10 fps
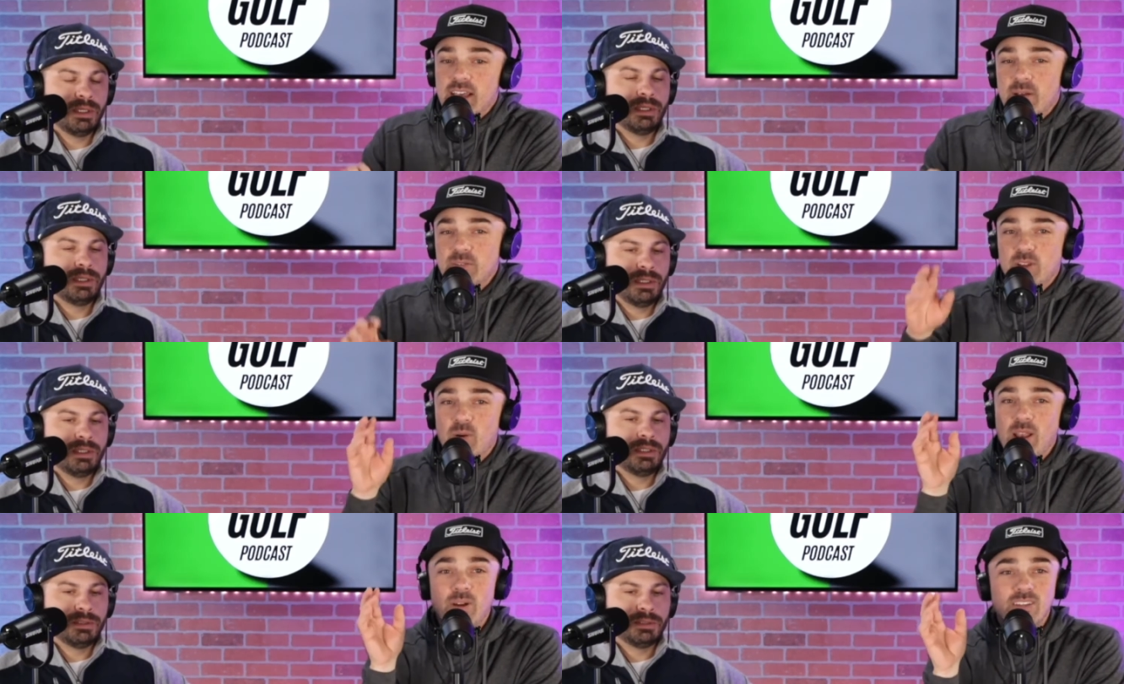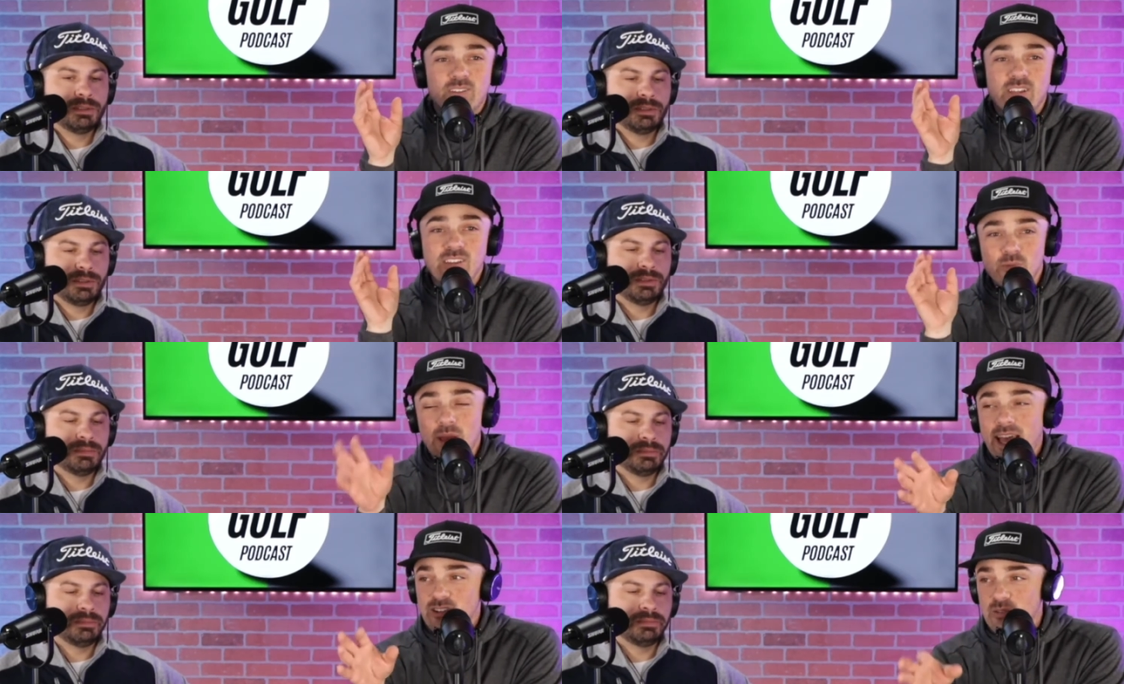Speaker 1: So anyway, so can you
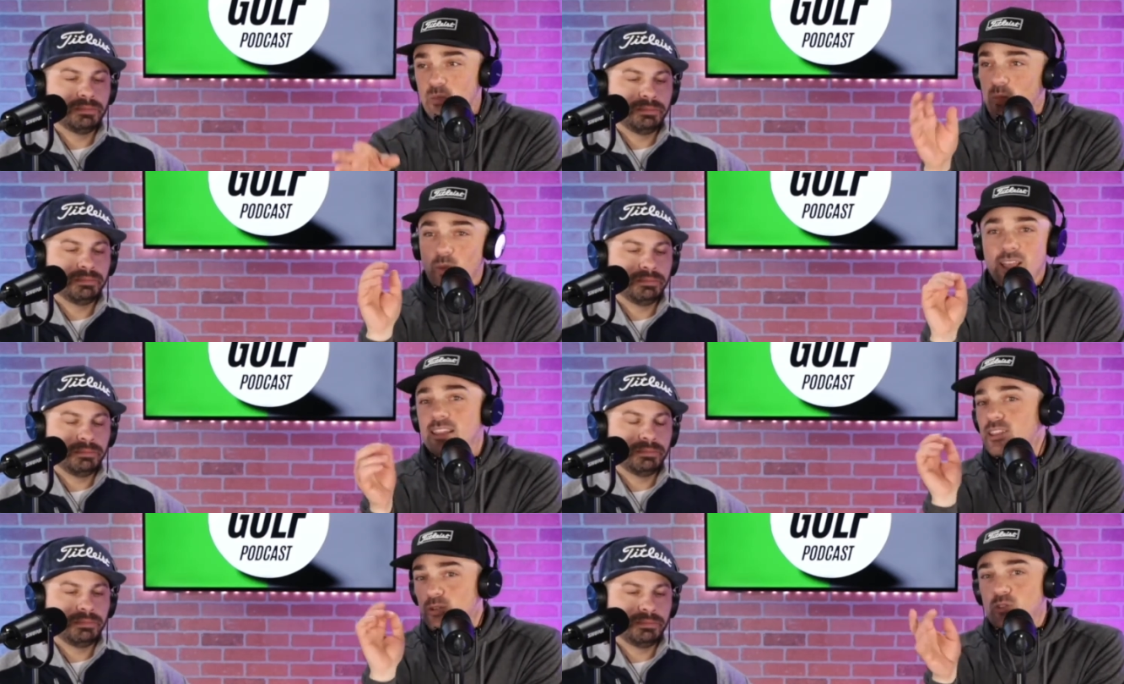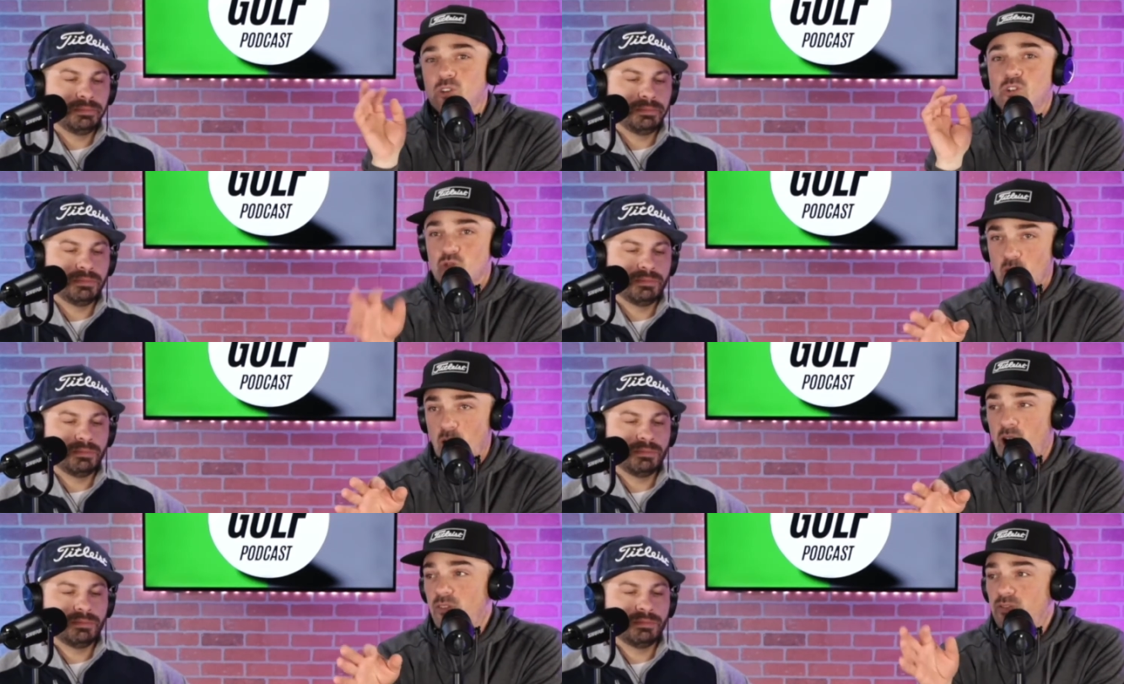imagine win, lose or
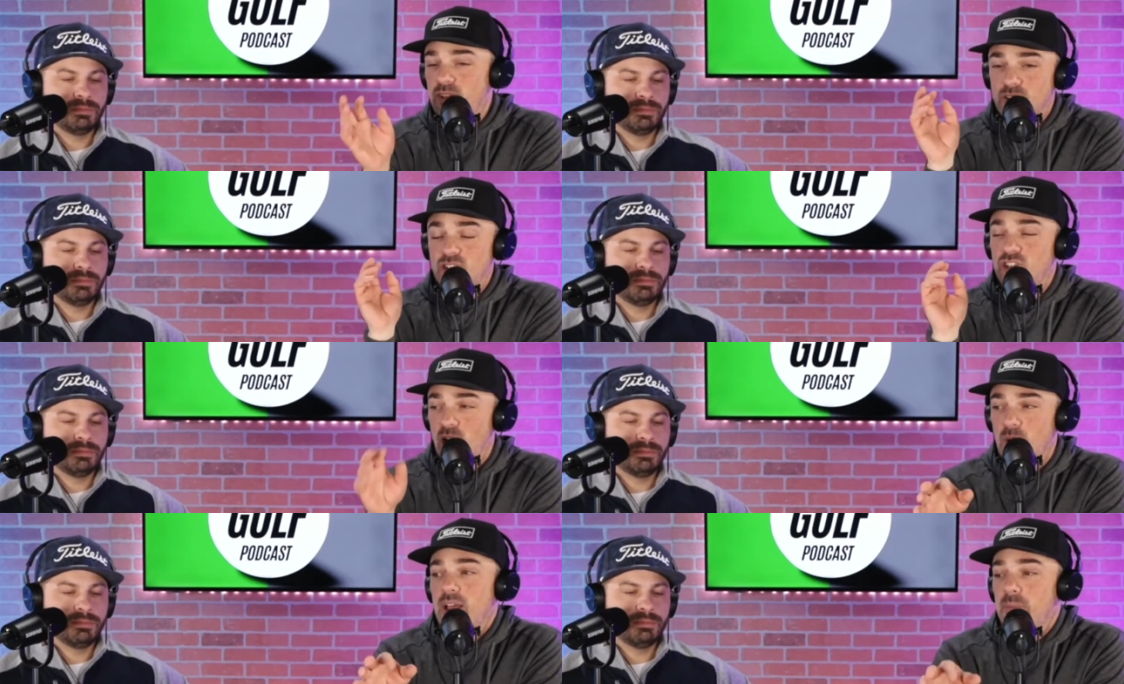draw? Phil's showing up